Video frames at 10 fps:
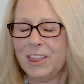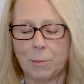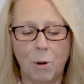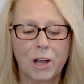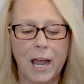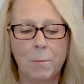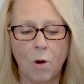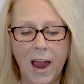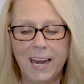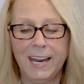The book I'm
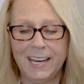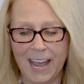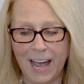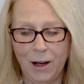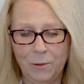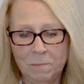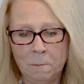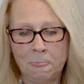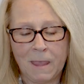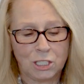writing now,
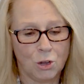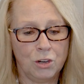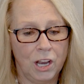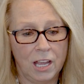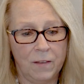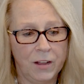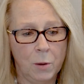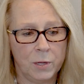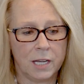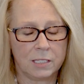so if
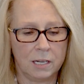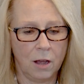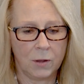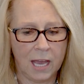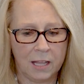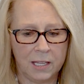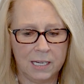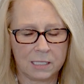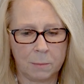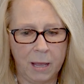anyone doesn't know,
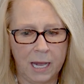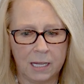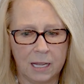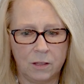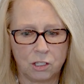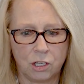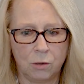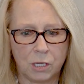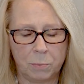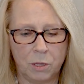Kathleen is a mannequin that
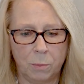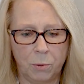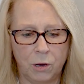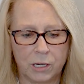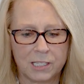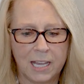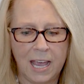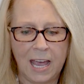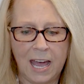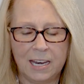shows up in the books.
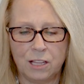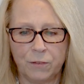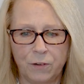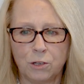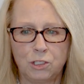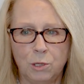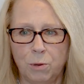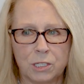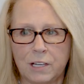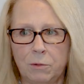And in the first 2
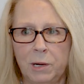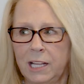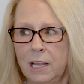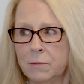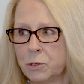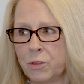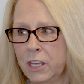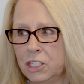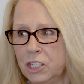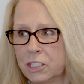books, everybody loves her and
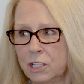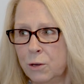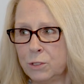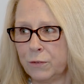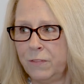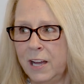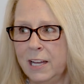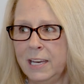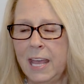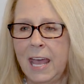thinks she's loads of
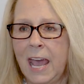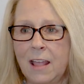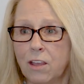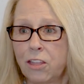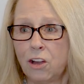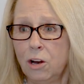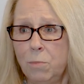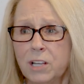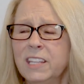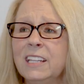fun. And the 3rd
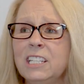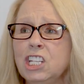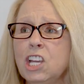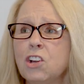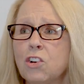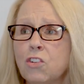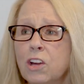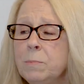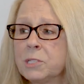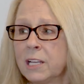book, she
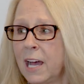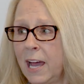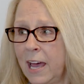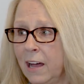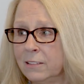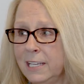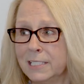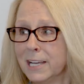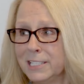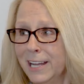creeps the guy out. He
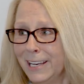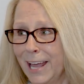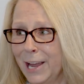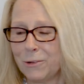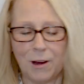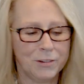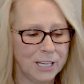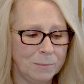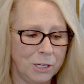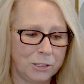does not like her. Every
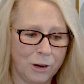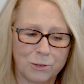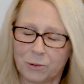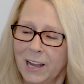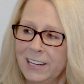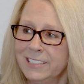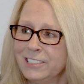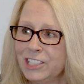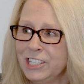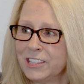time she turns around,
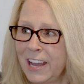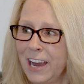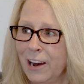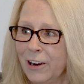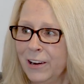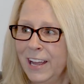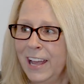she's there.